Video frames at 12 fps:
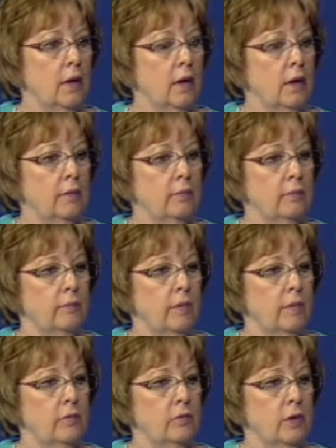um,
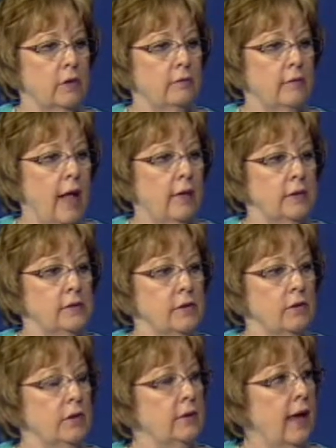sort of
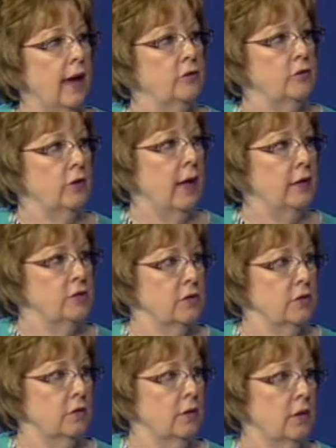volunteer
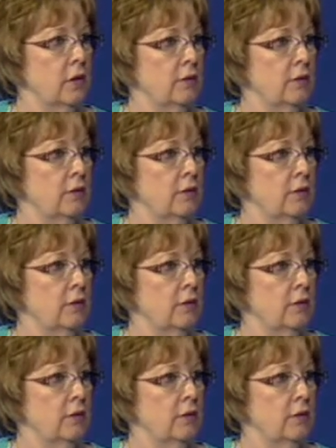indoctrination.